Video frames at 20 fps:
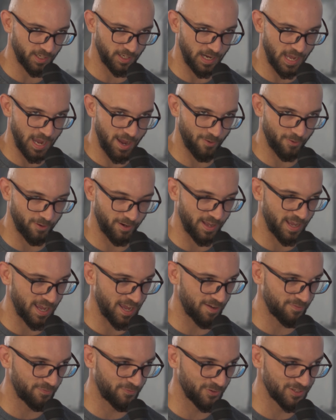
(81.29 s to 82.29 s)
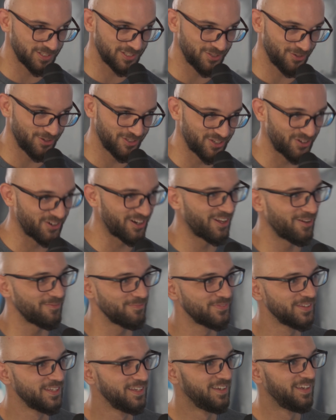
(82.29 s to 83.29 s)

an hour and a half for this dude to turn up.